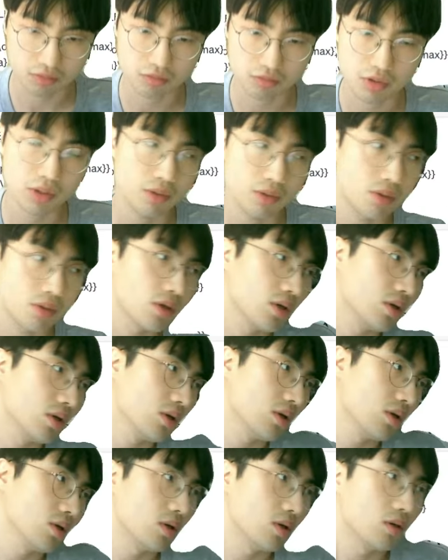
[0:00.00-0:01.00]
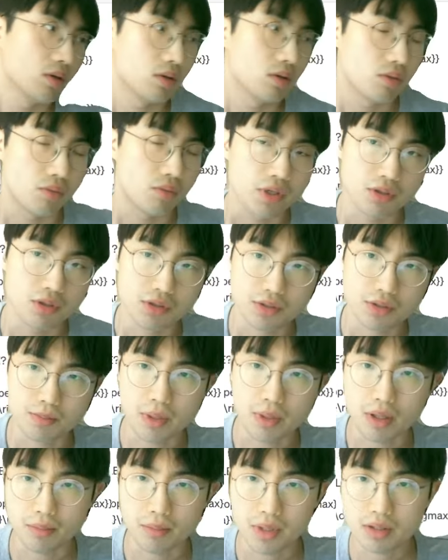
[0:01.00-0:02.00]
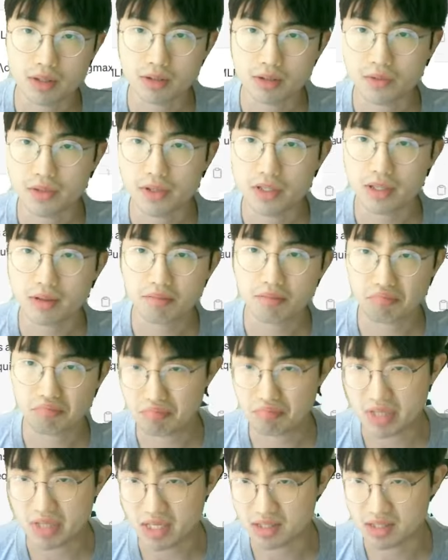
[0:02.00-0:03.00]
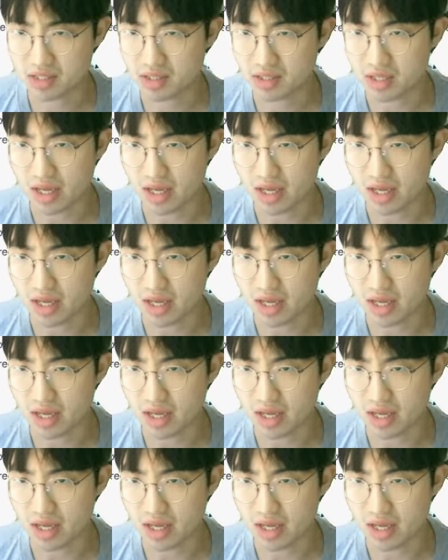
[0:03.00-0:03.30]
we use parametric density